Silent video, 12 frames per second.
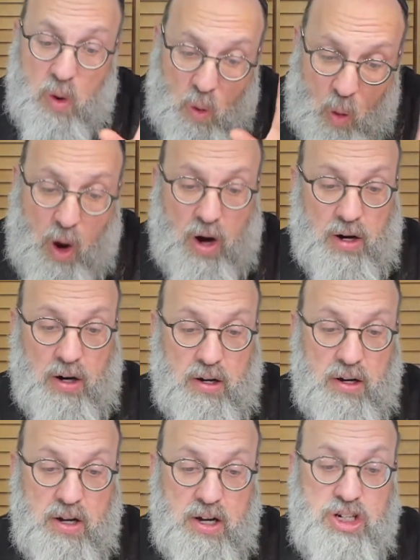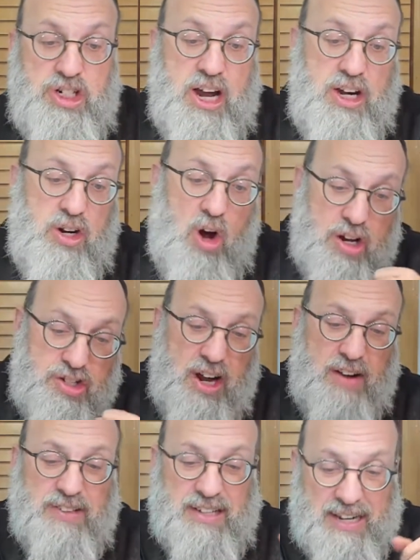or
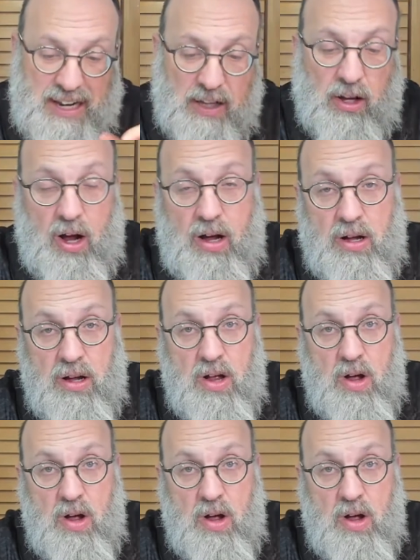sheyoshav tchila,